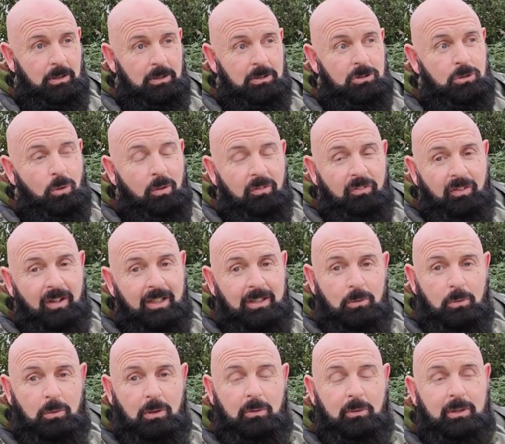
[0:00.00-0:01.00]
So if I
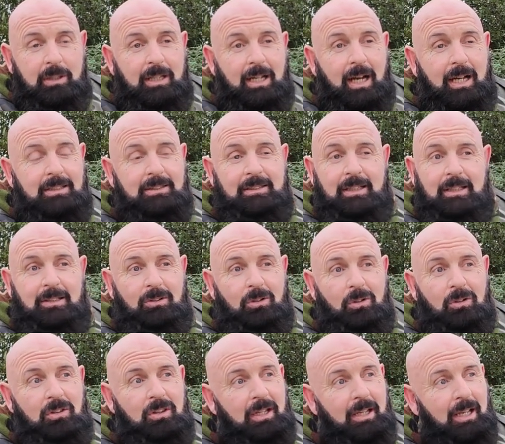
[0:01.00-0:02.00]
do a recast, I
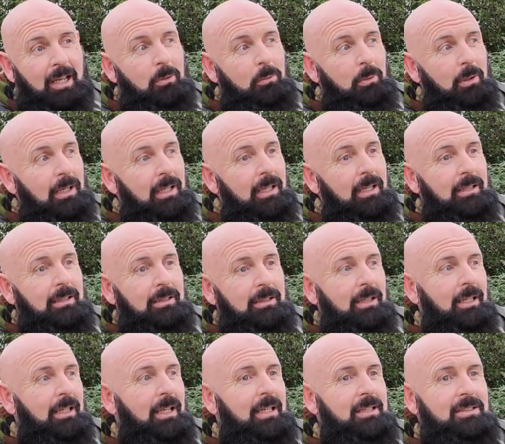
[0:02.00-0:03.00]
don't think I will,
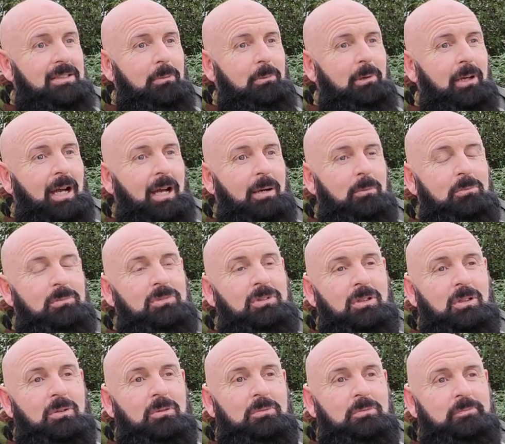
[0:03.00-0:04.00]
unless something happens,
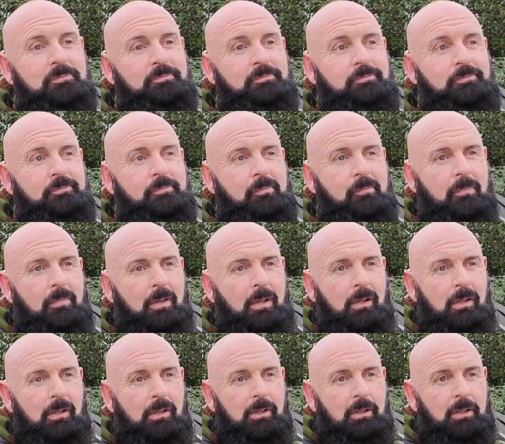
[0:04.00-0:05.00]
you know.
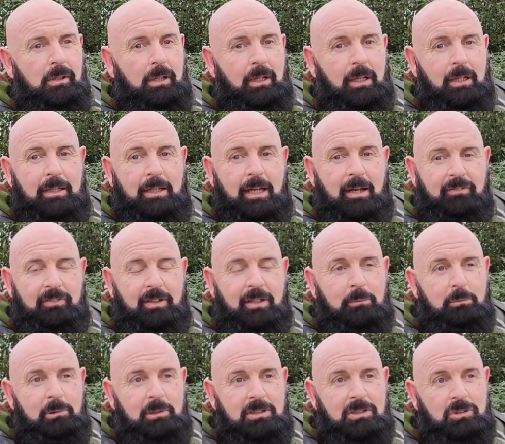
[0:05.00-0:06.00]
It'll
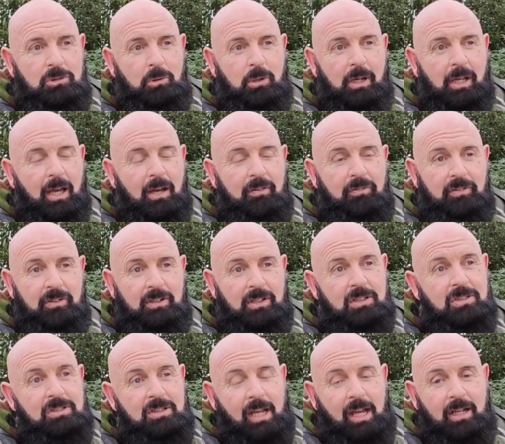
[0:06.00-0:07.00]
definitely be a stringer for
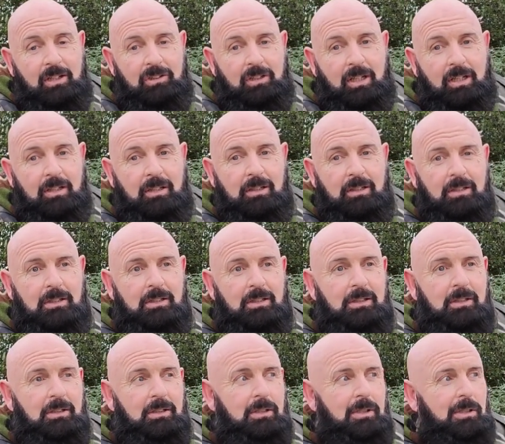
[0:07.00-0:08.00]
this session,
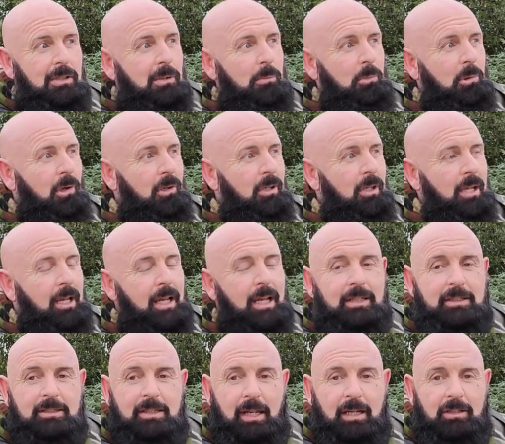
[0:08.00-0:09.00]
but on the
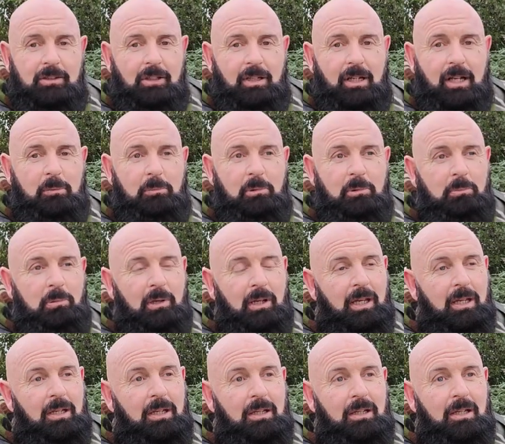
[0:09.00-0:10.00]
next session I'll be
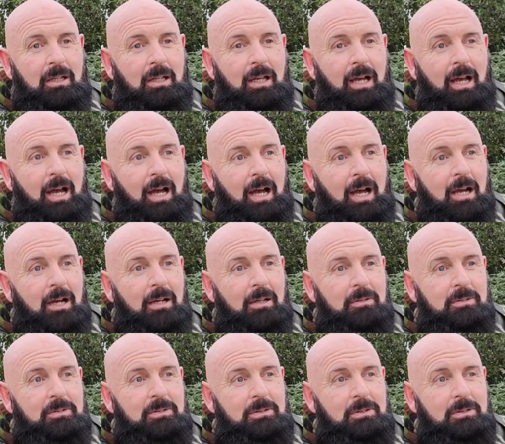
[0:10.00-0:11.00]
bringing
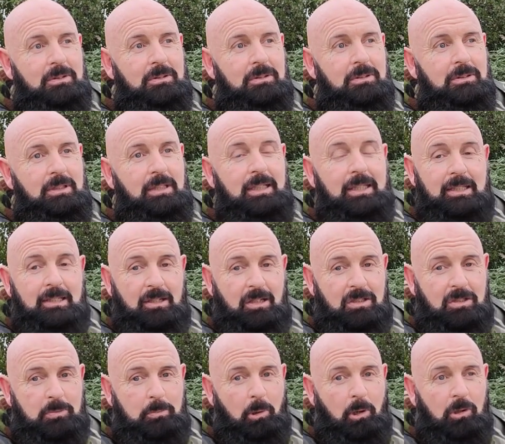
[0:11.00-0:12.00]
either a
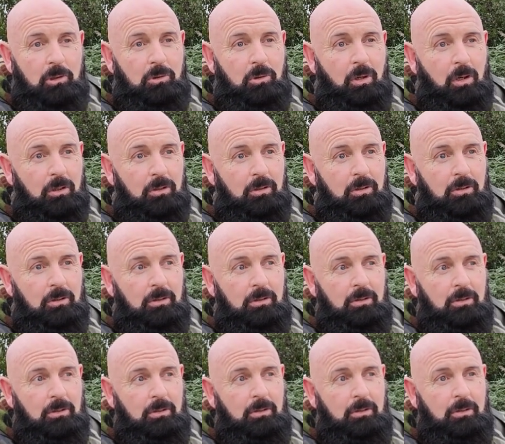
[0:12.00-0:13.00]
spot rod
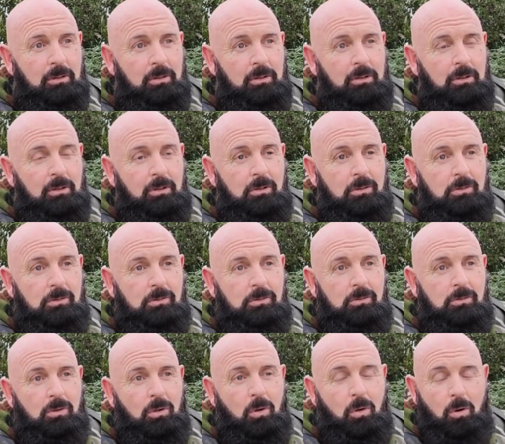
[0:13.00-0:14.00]

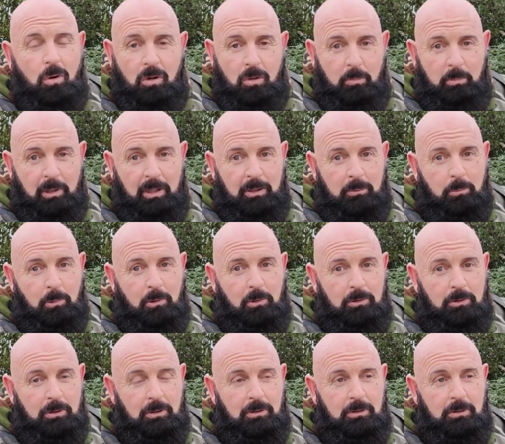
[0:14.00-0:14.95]
or a bait boat.